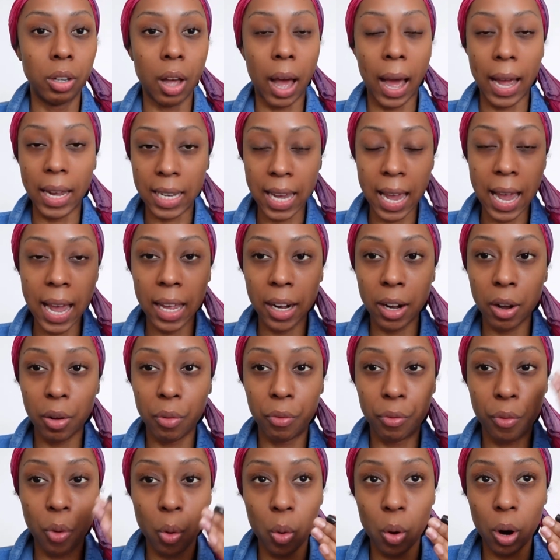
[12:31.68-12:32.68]
I can't
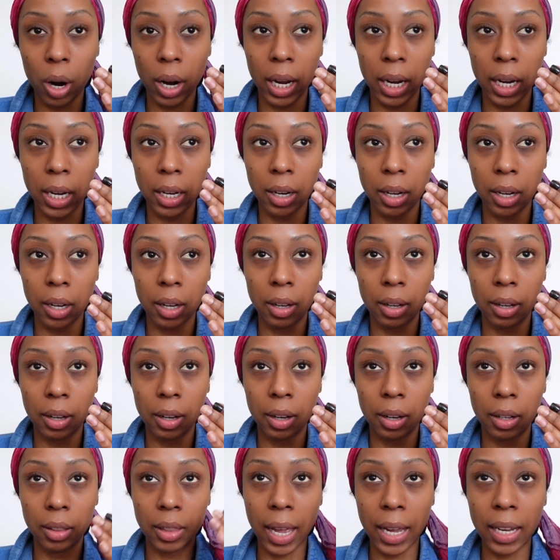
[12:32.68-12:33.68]
avoid.
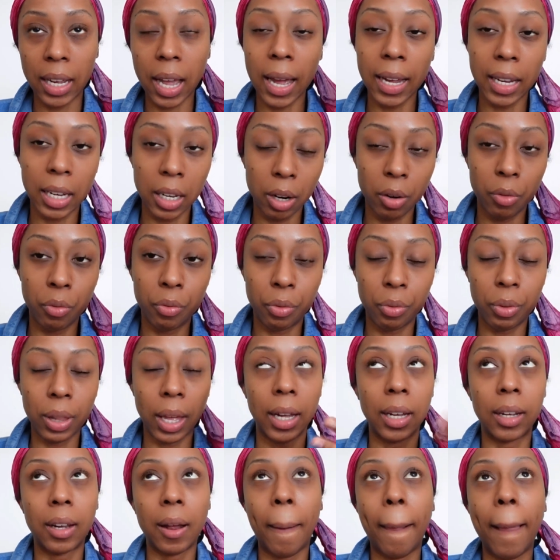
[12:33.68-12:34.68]
Like I can
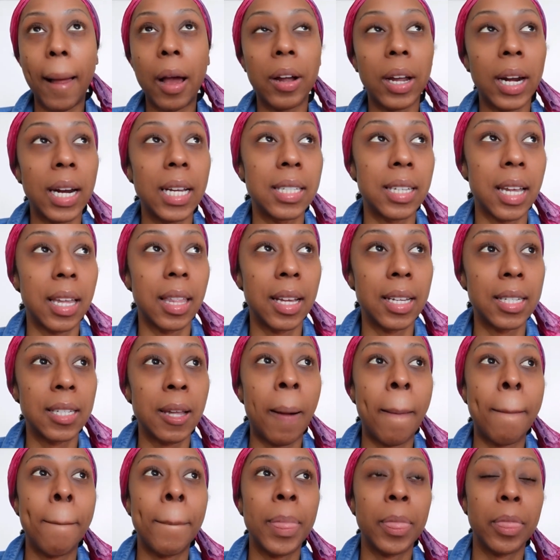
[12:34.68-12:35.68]
like how can I say this?
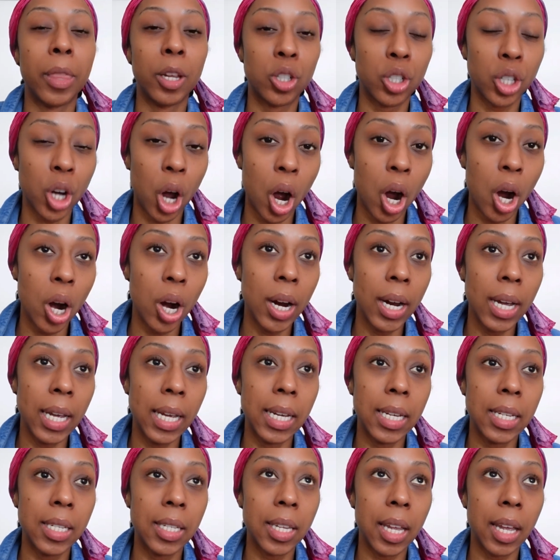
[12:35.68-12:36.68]
The scar
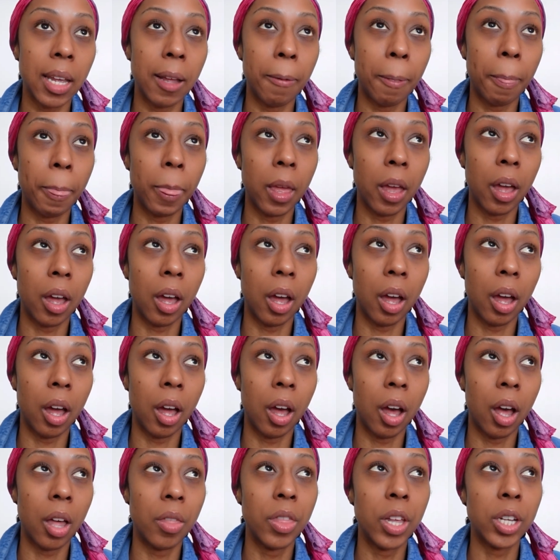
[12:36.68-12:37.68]
is
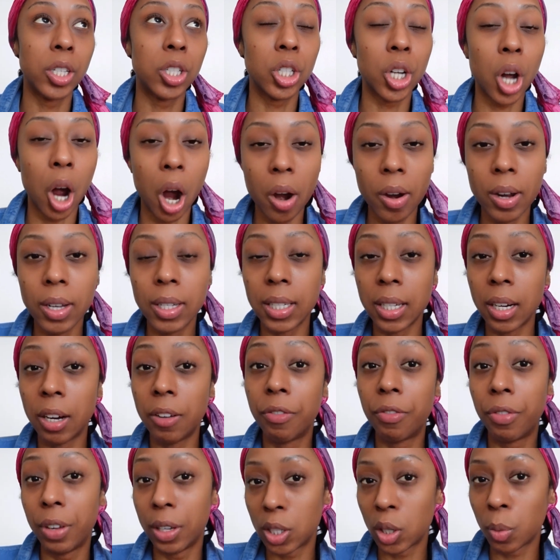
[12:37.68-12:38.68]
the scar is in a
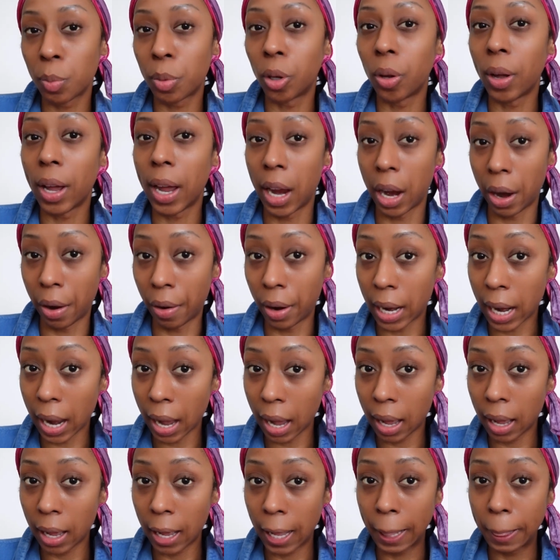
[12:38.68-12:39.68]
visible area.
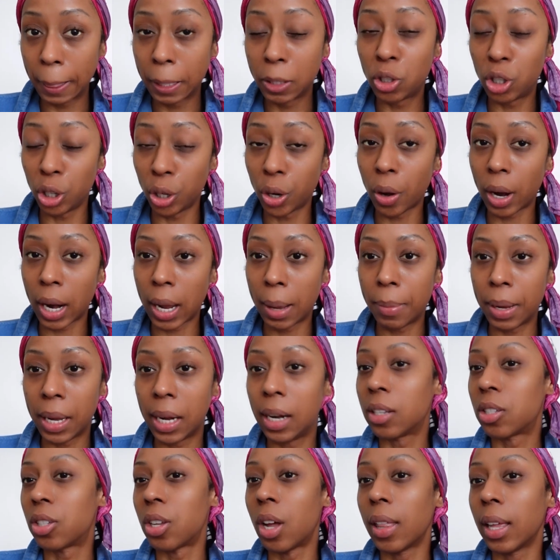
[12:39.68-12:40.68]
Do you know what I mean?
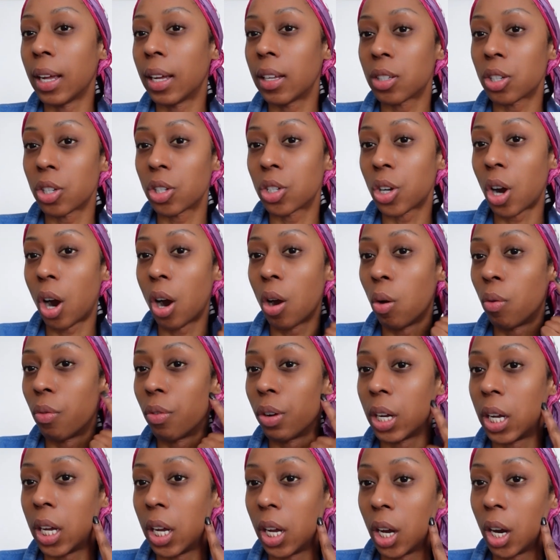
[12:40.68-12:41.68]
It's not like it's a scar over
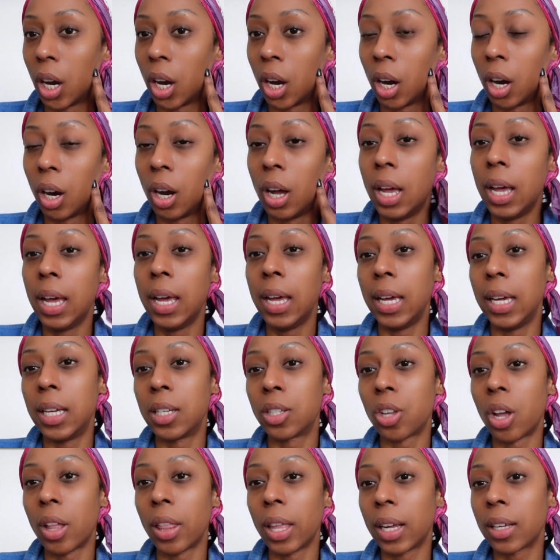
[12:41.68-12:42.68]
here.
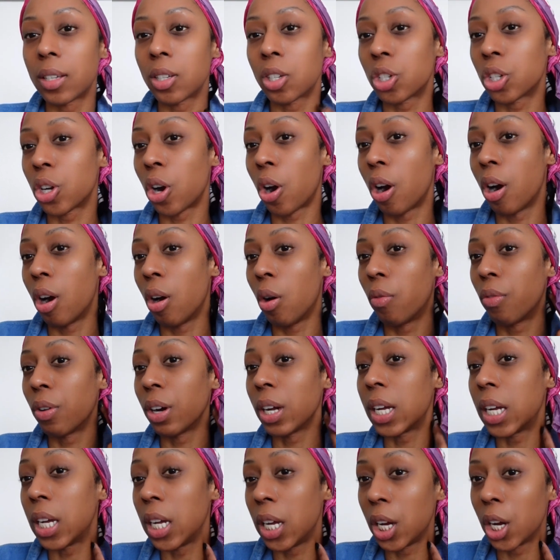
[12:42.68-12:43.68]
It's not like it's a scar over
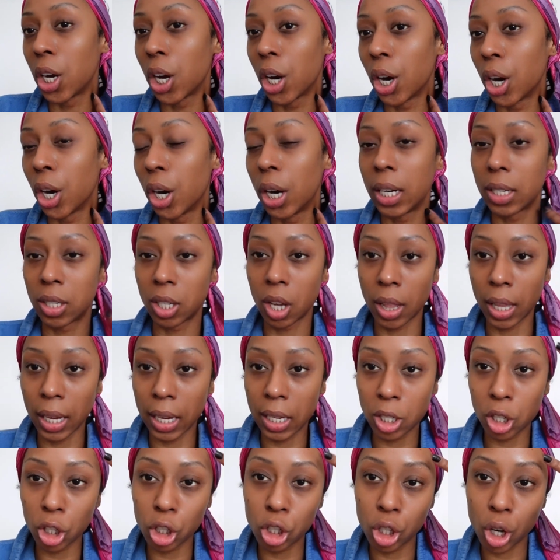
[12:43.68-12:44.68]
here. It's not like
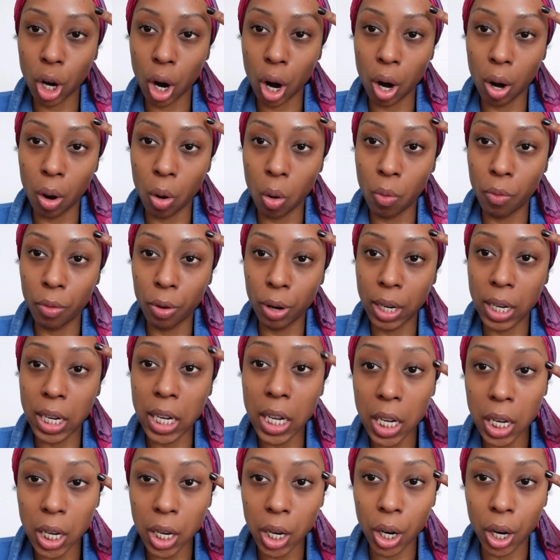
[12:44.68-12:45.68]
it's a scar over
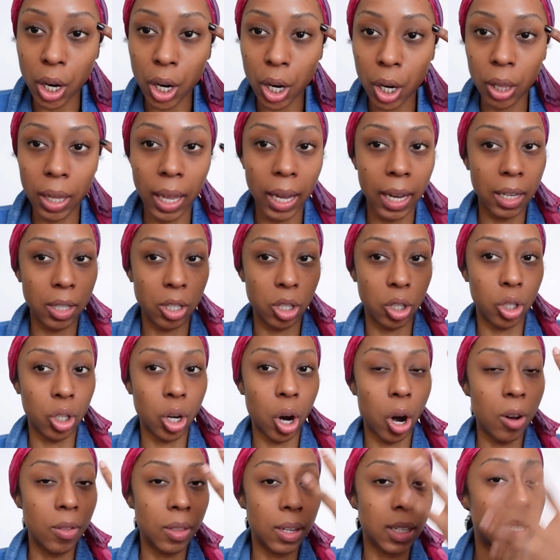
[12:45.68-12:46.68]
here. Like it's a
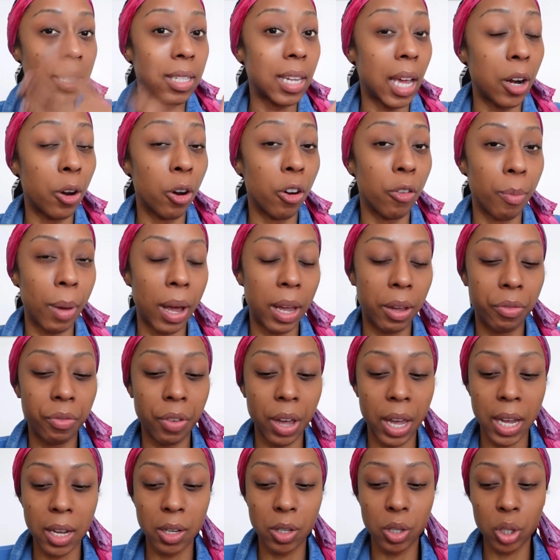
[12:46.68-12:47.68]
scar in the center of my
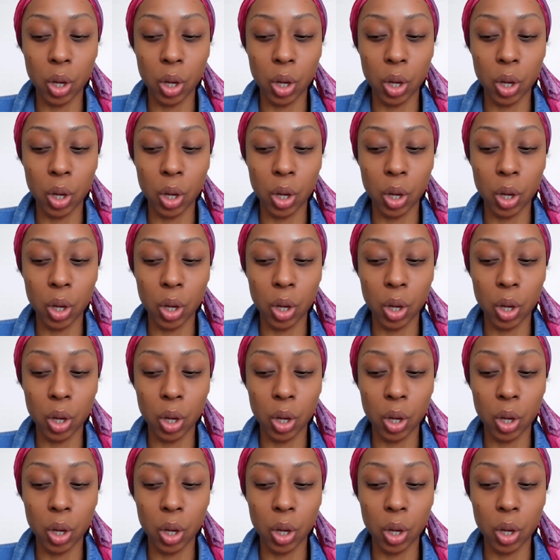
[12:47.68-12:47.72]
face.